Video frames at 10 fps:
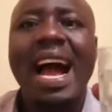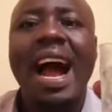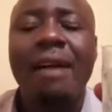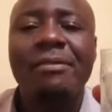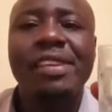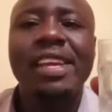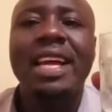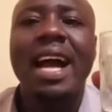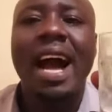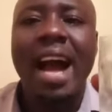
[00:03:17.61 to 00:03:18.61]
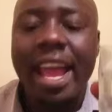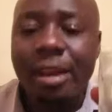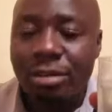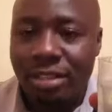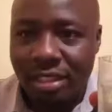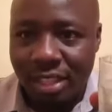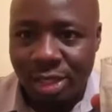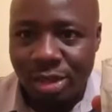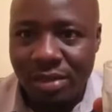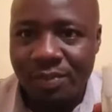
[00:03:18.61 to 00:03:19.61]
having high
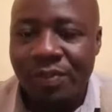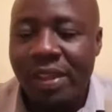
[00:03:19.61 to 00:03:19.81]
concentration.